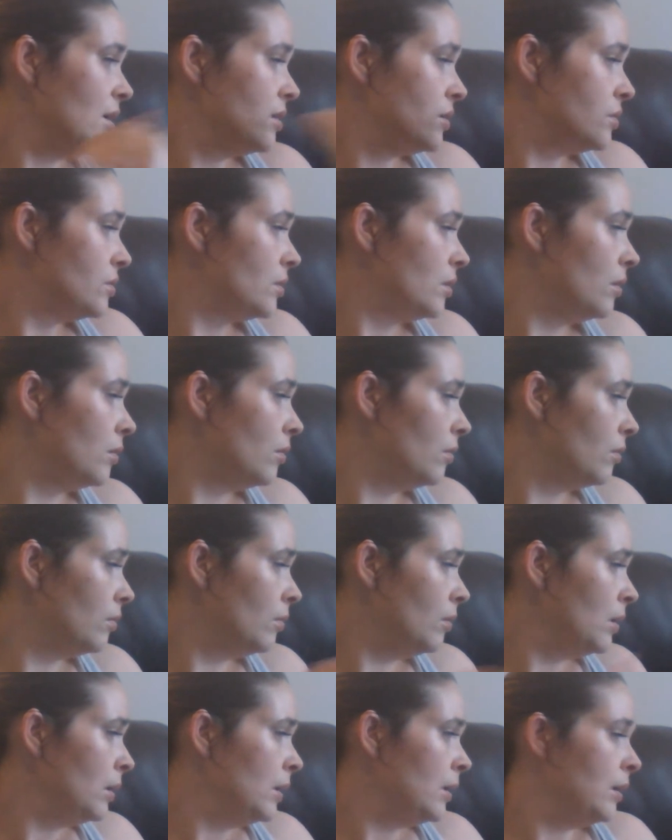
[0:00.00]

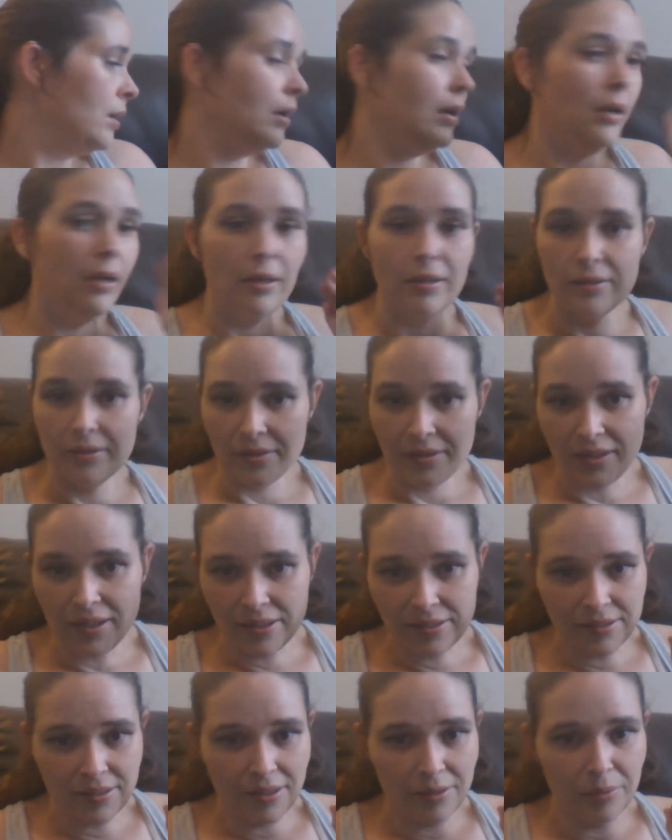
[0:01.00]
So
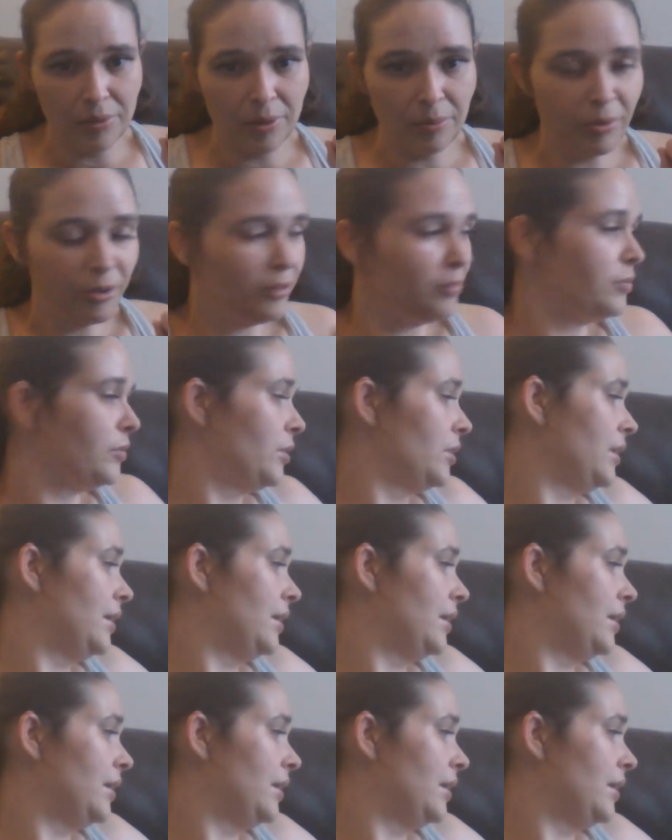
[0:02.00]
that's kind of what I'm looking for.